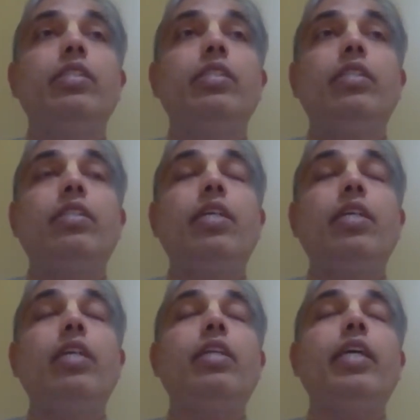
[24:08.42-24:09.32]

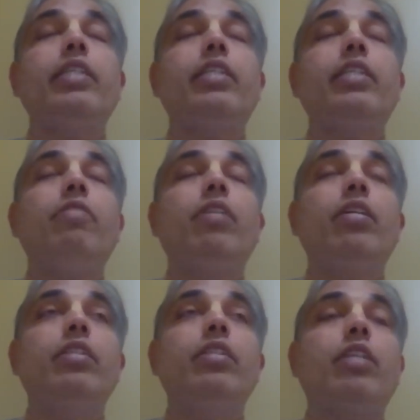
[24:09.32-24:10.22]
Then the next
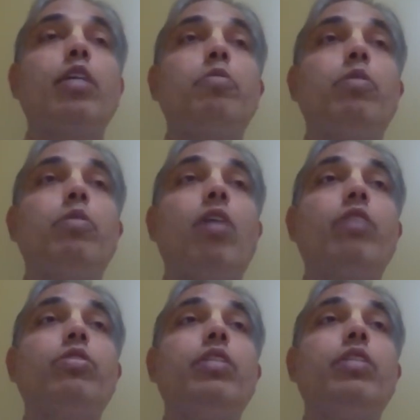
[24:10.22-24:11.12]
level is talking about
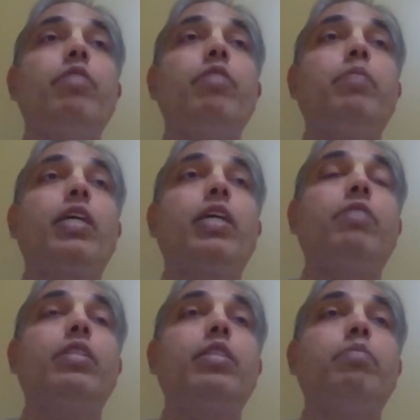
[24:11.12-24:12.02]
Vasudeve
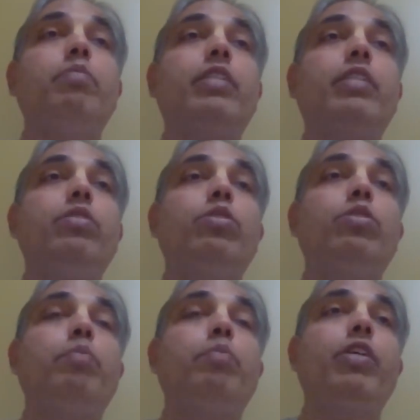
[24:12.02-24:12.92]
Bhagavati Bhakti
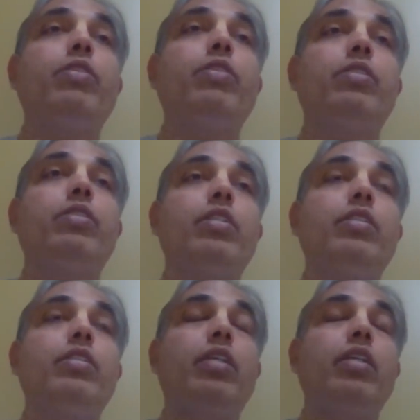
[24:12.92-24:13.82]
Yoga Prayojita
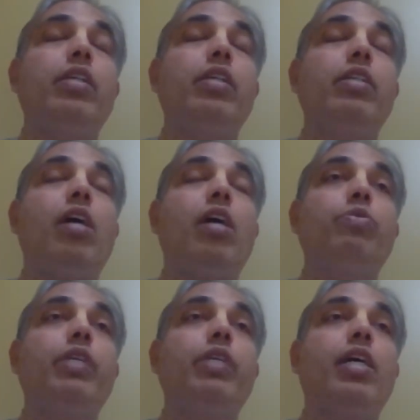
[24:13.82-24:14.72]
Janayati
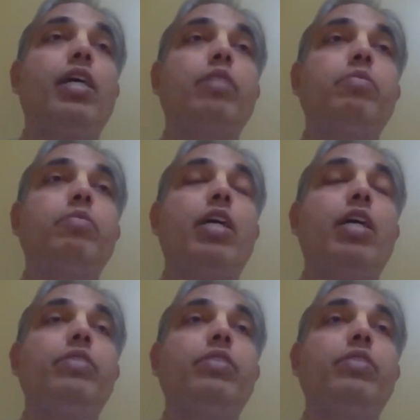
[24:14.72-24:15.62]
Asu Vairagyam
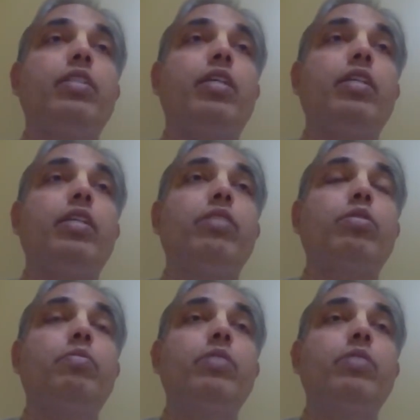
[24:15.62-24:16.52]
Jnanam Che
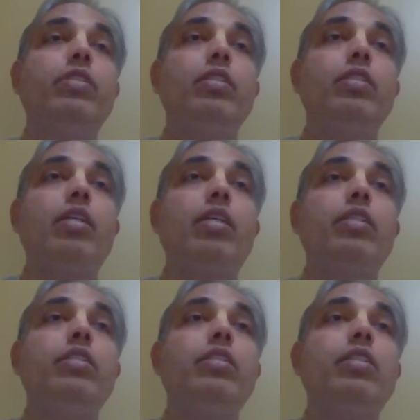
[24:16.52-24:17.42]
Dahayetukam. And
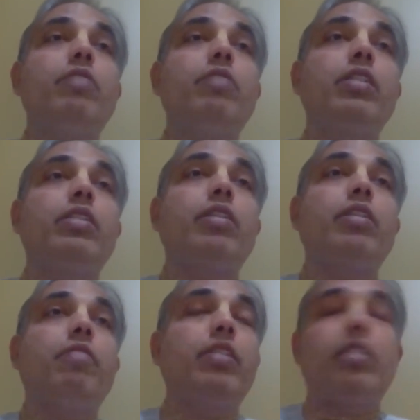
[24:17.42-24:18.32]
this is giving the
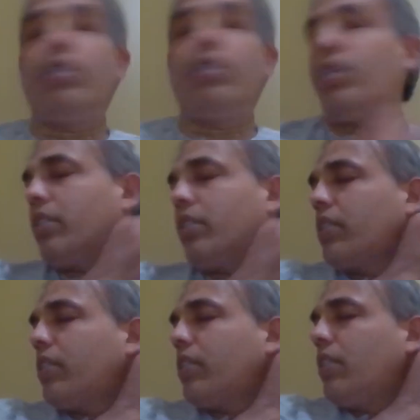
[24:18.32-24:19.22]
seventh and sixth,